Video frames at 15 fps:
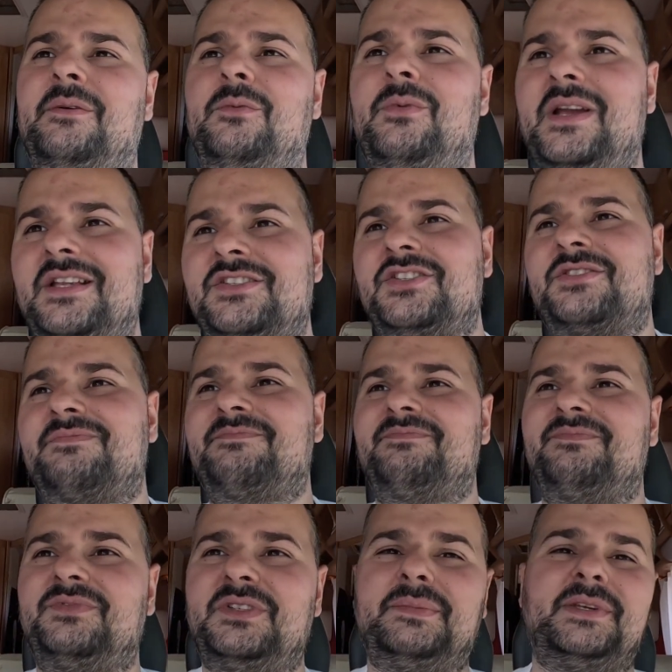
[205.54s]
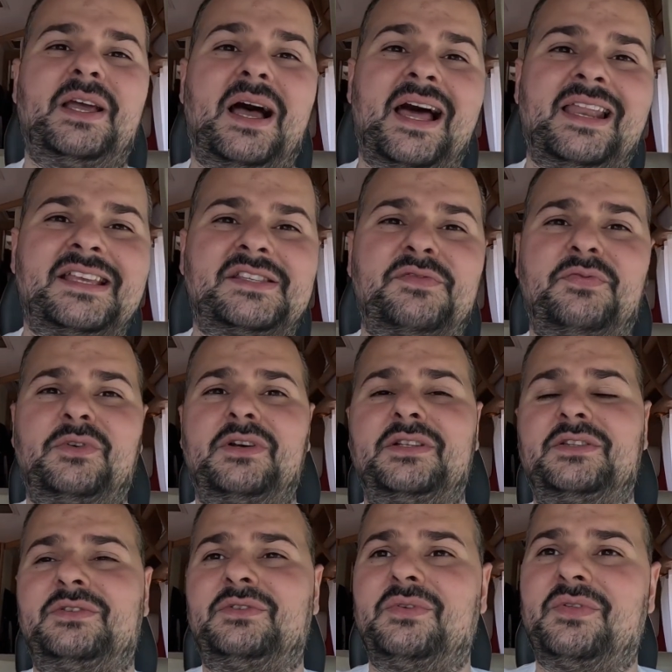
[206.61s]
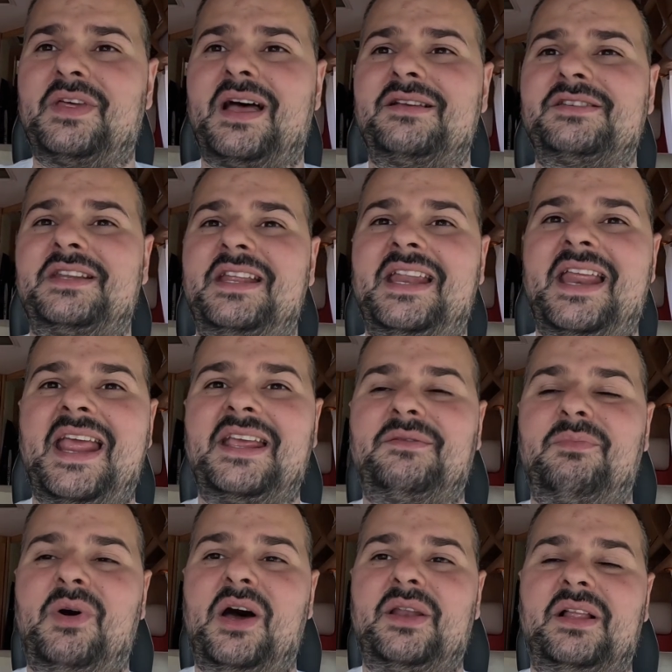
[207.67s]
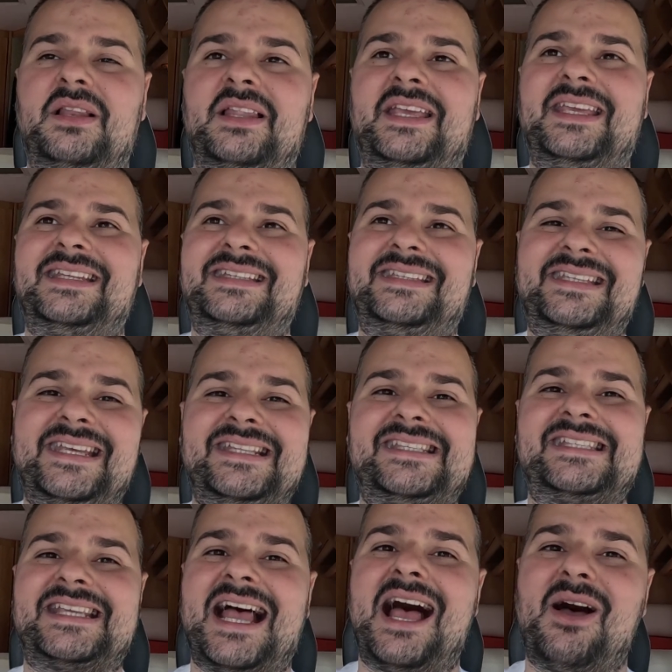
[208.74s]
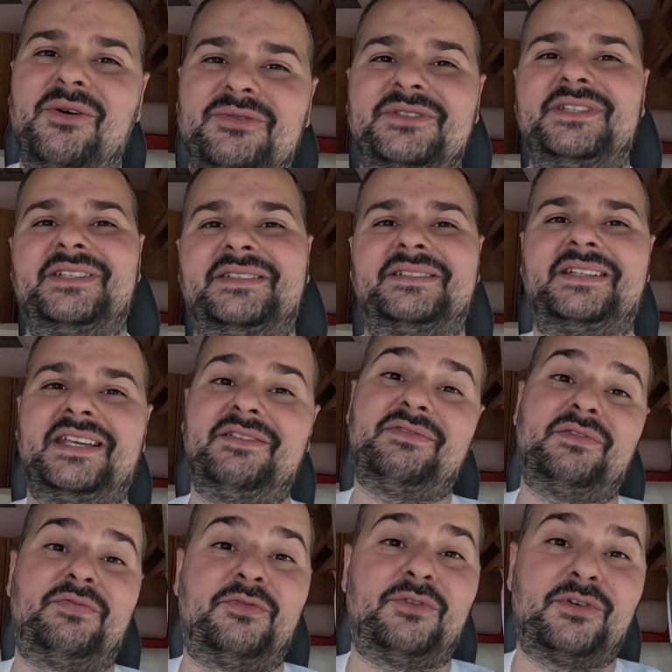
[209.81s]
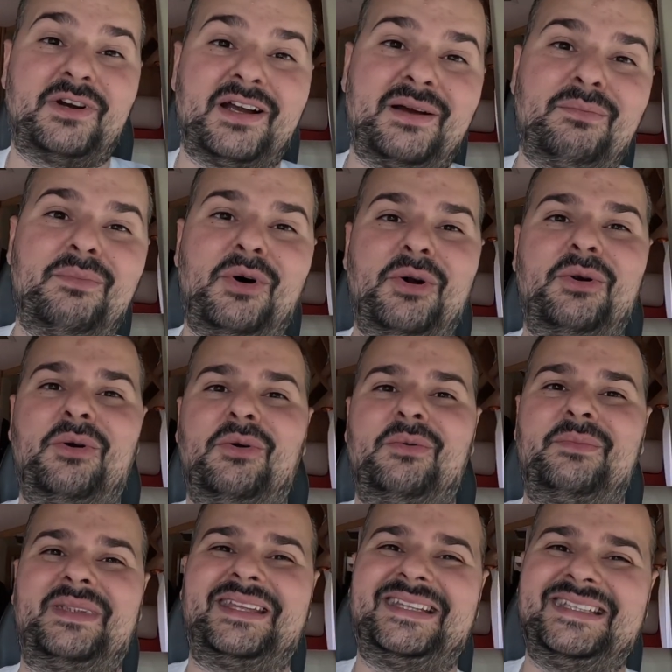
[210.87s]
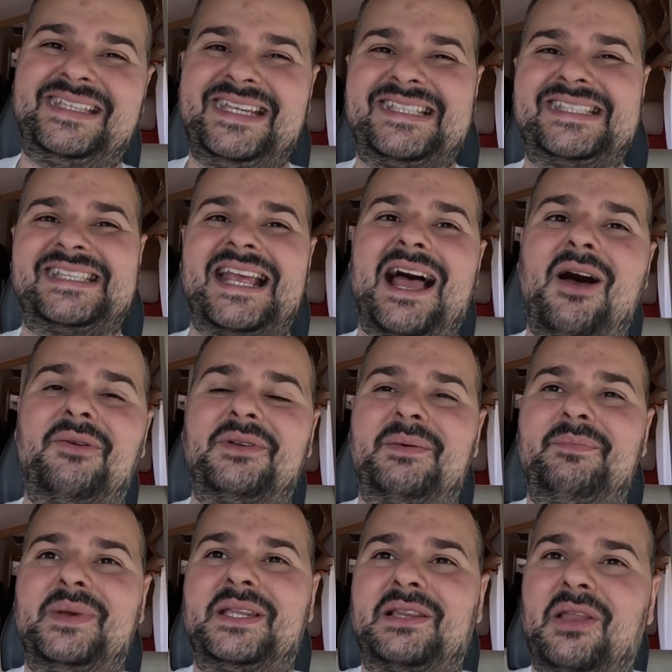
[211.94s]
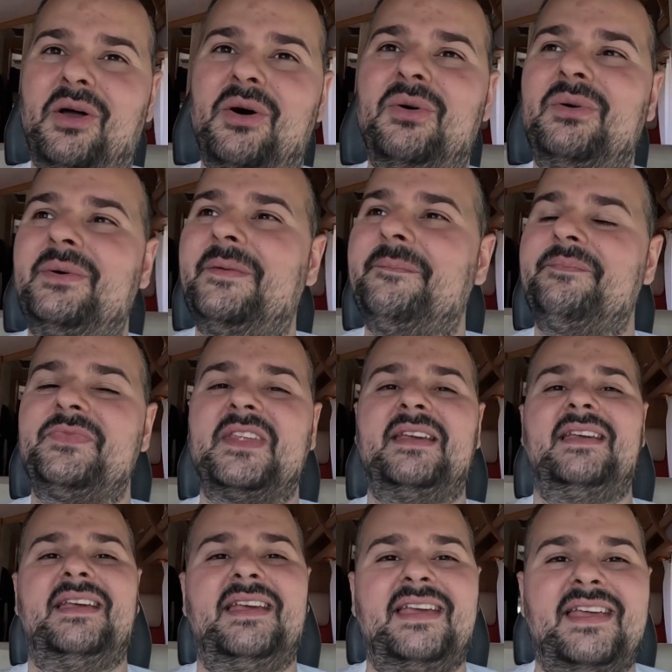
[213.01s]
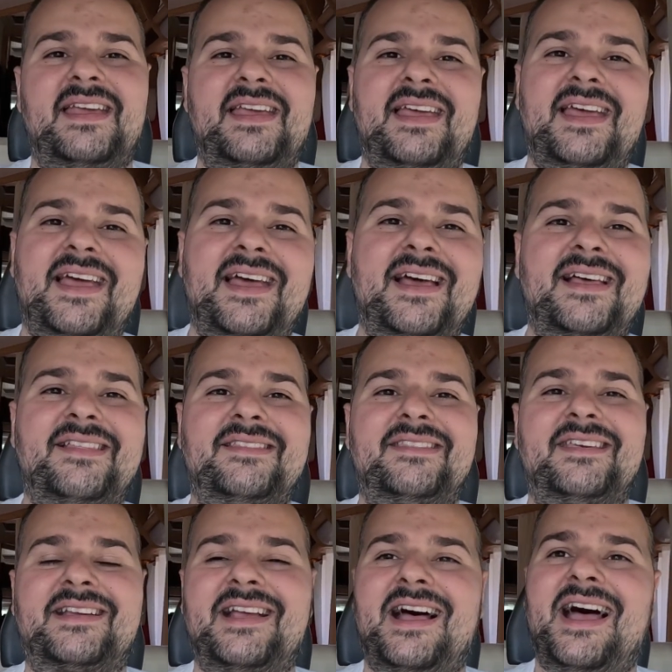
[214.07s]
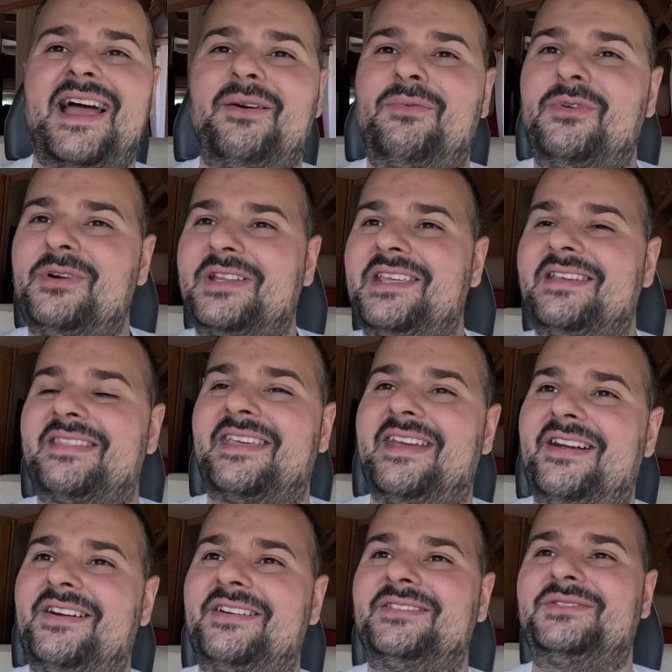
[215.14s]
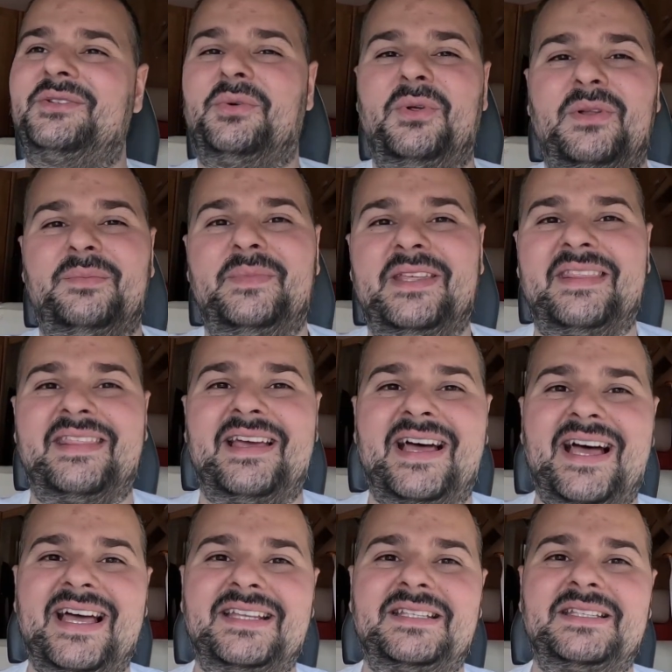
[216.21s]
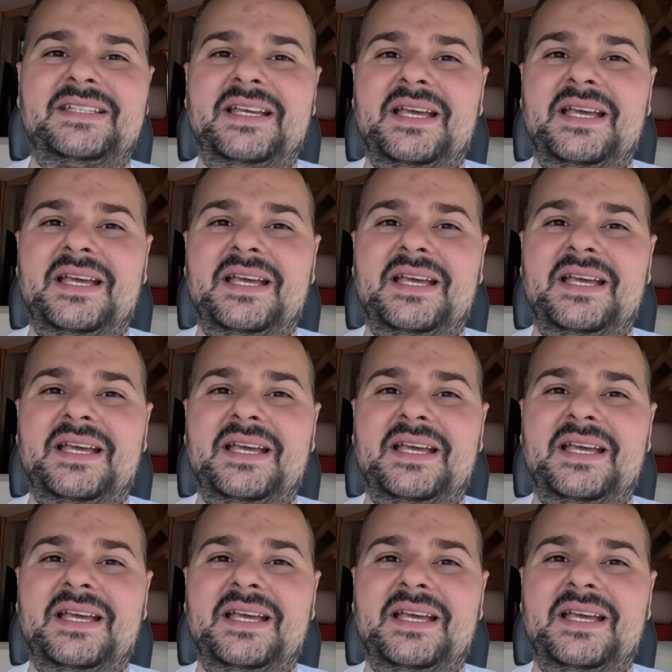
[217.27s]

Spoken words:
which, to be honest, for a 2008 model, it did sound, even for a motorhome, it did sound a bit low. And the guy working there told me that